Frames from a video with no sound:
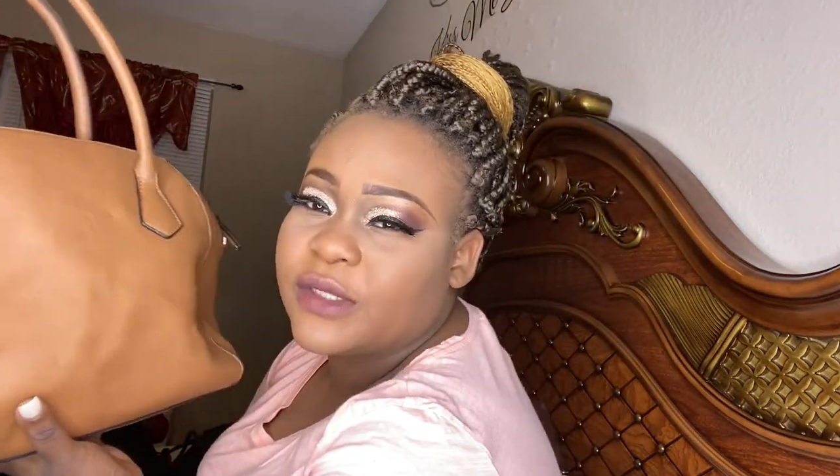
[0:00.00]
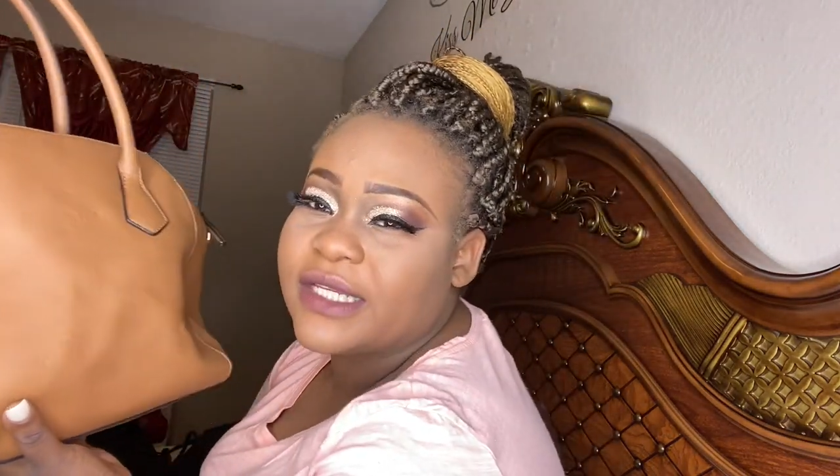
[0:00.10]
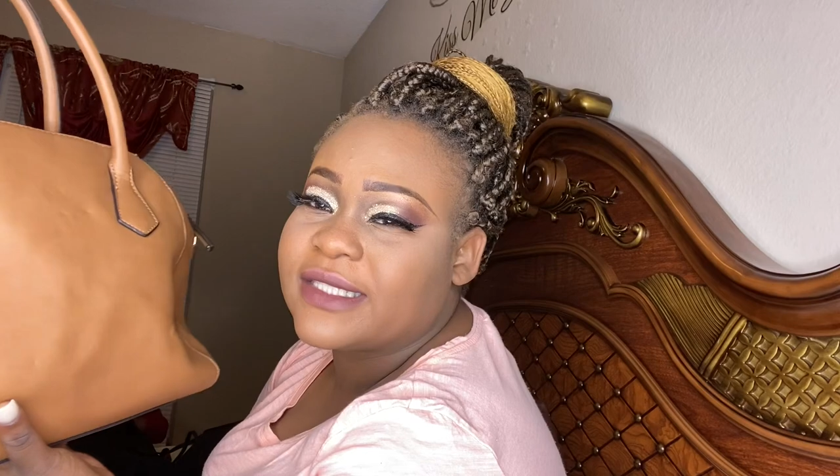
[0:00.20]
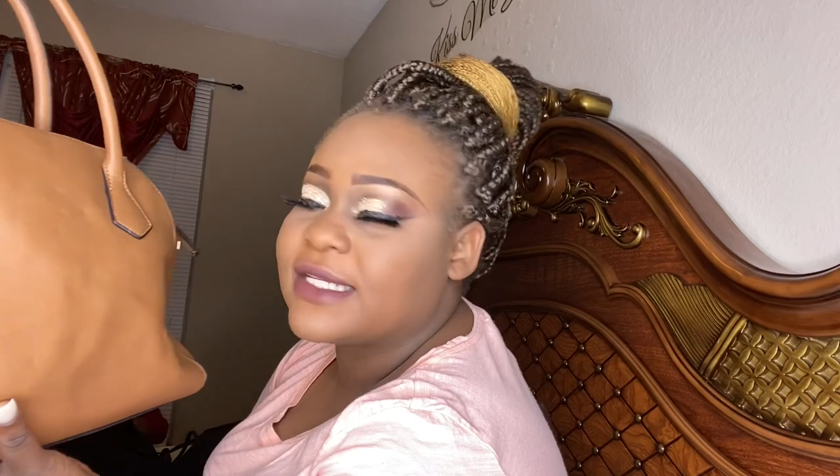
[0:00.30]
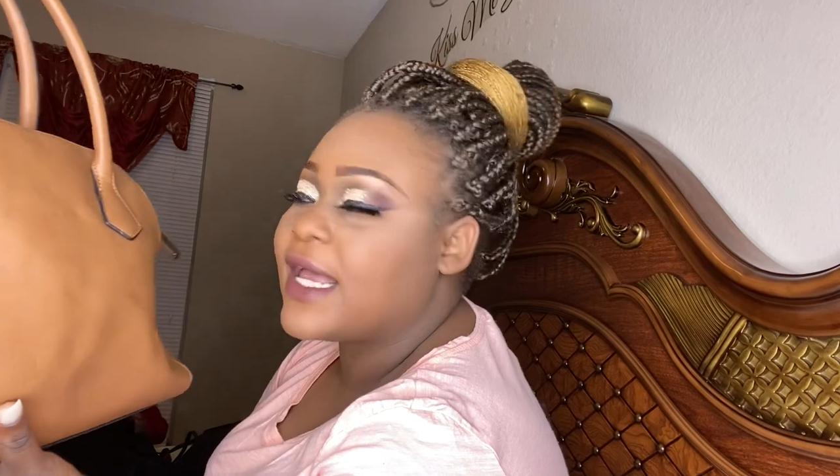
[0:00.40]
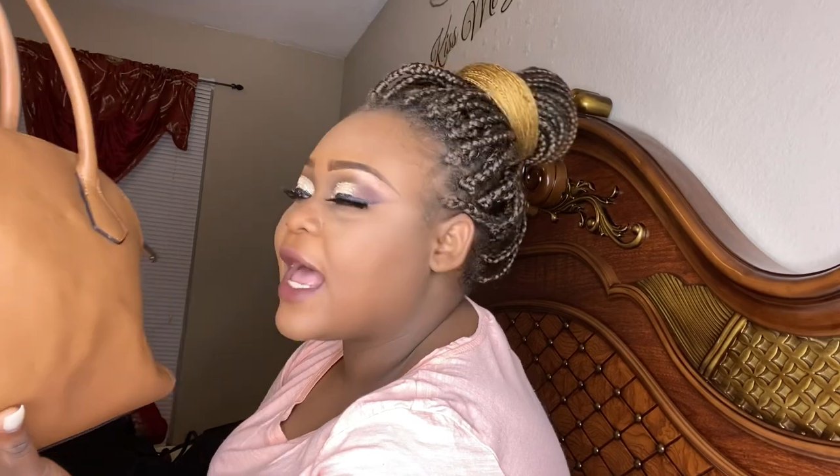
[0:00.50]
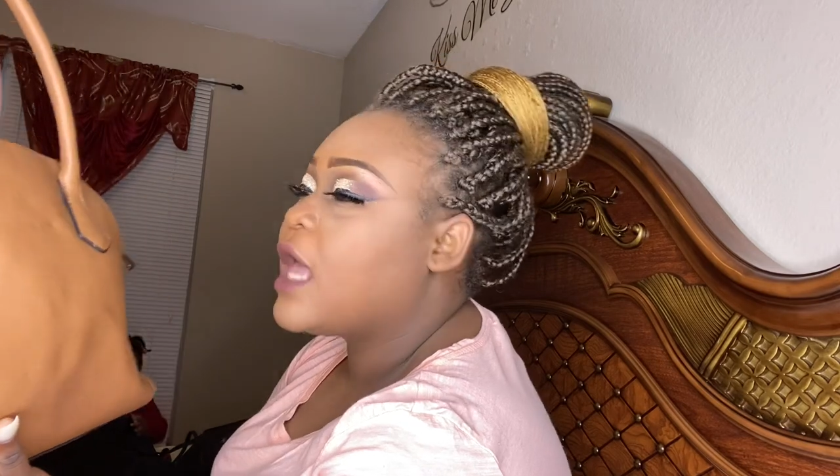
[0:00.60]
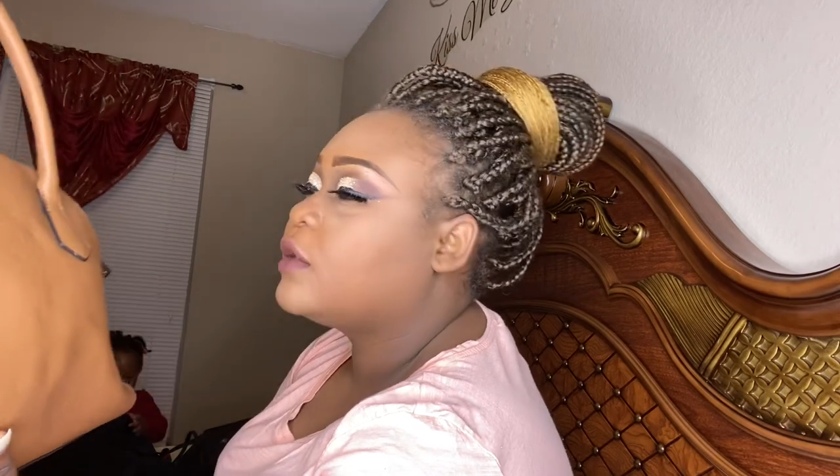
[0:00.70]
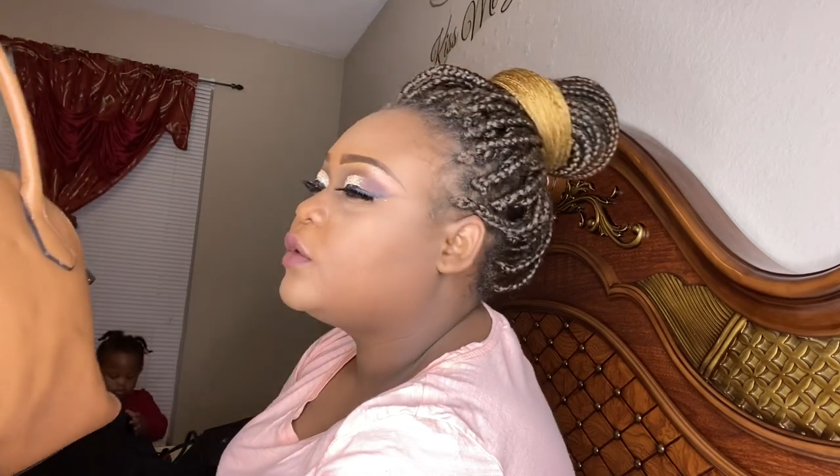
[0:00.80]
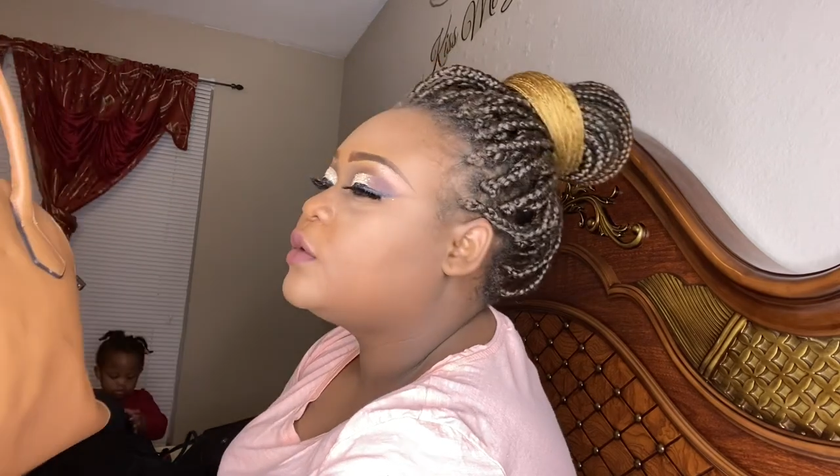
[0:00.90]
It's a
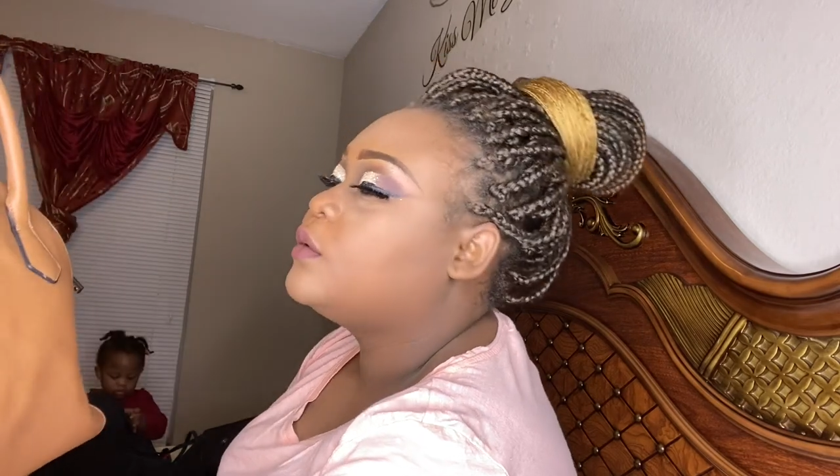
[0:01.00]
Aldo.